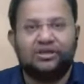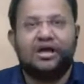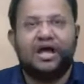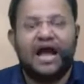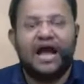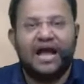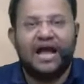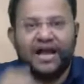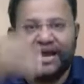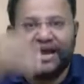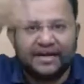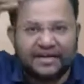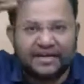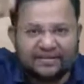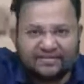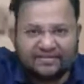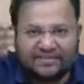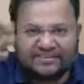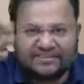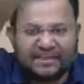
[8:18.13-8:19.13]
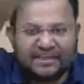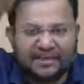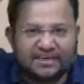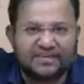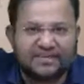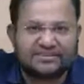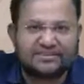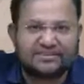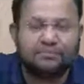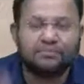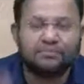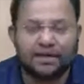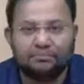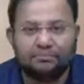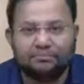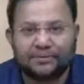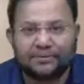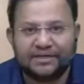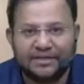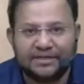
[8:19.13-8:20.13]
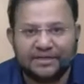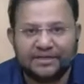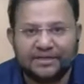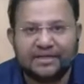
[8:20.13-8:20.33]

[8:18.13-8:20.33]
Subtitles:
I had invested in some company.